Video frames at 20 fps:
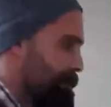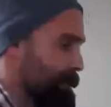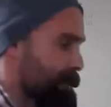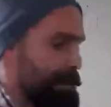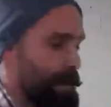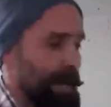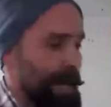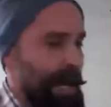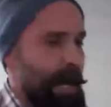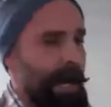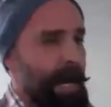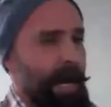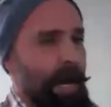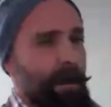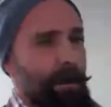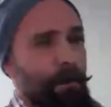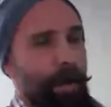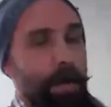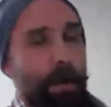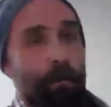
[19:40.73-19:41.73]
you say, hey, how
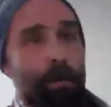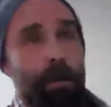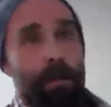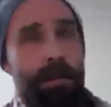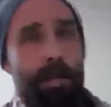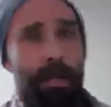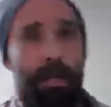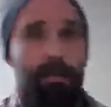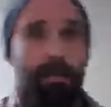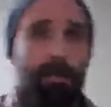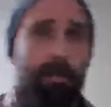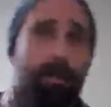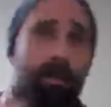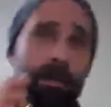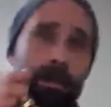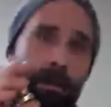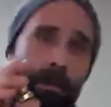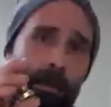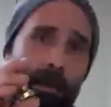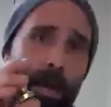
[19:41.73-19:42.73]
do I get one of these?
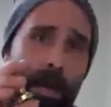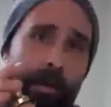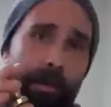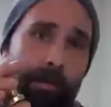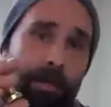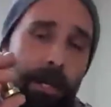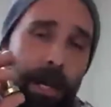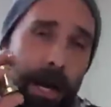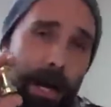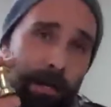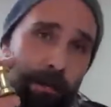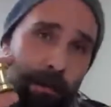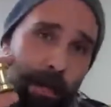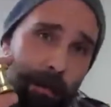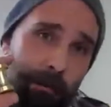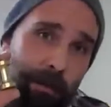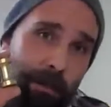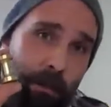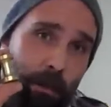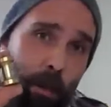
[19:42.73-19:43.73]
Okay, there's a guy, his name
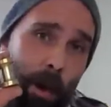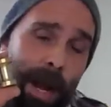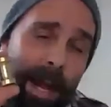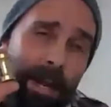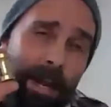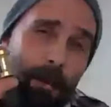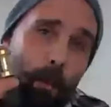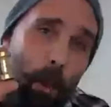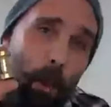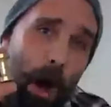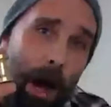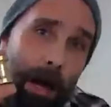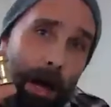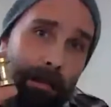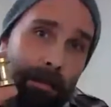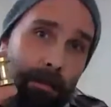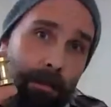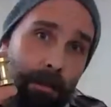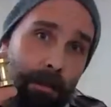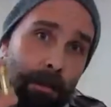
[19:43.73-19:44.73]
is Duane
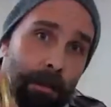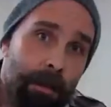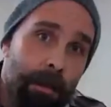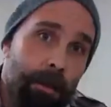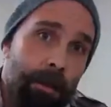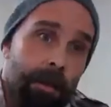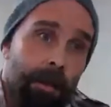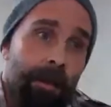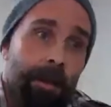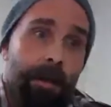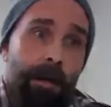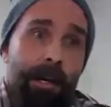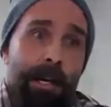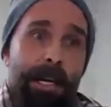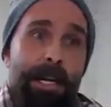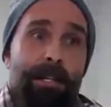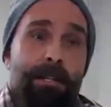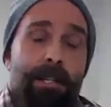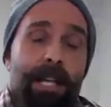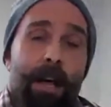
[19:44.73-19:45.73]
Watts.
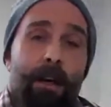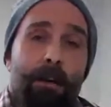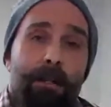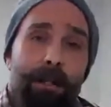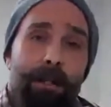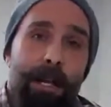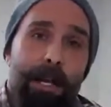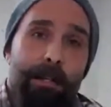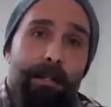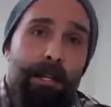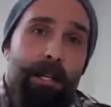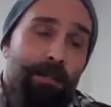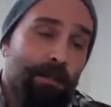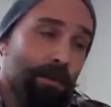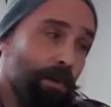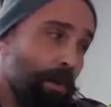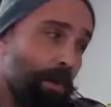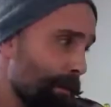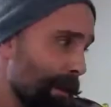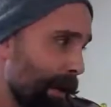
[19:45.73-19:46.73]
He sells this, and it's
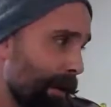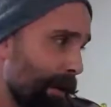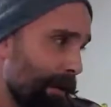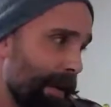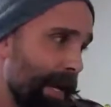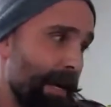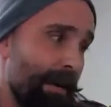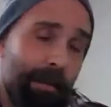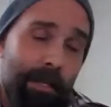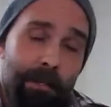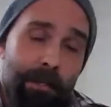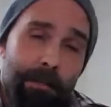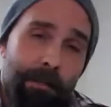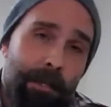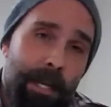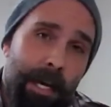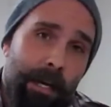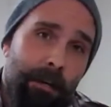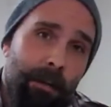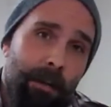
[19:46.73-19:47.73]
normally on the end of a
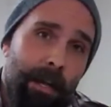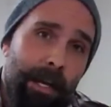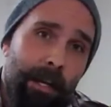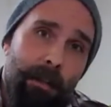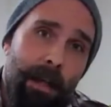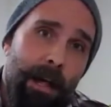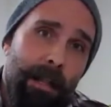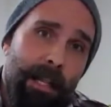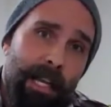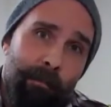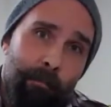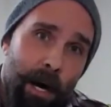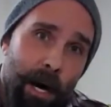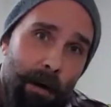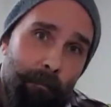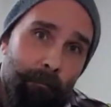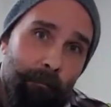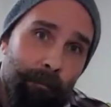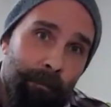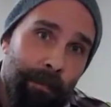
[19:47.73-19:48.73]
stick, like a
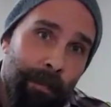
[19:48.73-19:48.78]
lollipop.